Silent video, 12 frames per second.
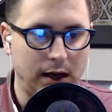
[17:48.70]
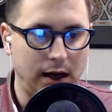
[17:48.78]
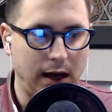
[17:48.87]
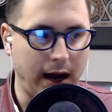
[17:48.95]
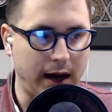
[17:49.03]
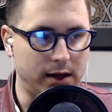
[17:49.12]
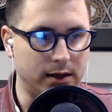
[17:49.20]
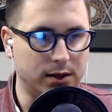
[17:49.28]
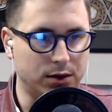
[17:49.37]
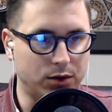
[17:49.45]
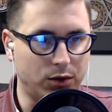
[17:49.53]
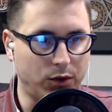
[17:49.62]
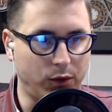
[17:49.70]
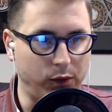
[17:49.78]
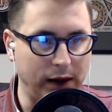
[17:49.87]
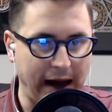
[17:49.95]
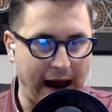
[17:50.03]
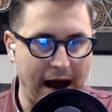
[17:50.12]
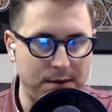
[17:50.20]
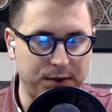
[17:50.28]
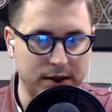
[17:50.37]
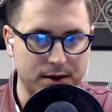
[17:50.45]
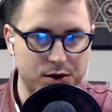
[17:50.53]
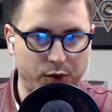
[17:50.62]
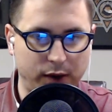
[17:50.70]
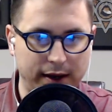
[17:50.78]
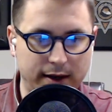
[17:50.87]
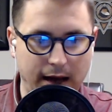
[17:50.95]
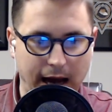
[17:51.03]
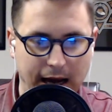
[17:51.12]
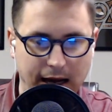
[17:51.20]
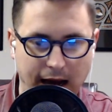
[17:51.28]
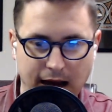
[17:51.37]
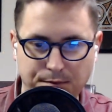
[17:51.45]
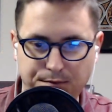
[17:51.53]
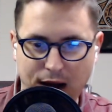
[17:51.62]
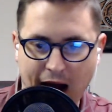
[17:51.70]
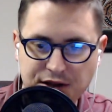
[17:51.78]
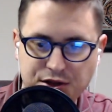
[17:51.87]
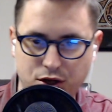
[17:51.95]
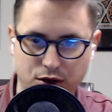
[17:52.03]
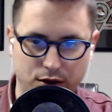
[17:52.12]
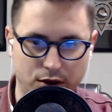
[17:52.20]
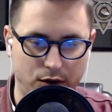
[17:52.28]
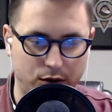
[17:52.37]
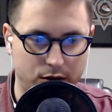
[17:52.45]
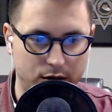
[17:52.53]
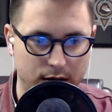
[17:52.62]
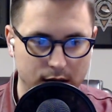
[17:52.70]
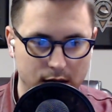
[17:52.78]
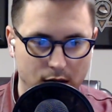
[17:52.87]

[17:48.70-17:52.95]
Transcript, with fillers: and what happens when a, a pastor or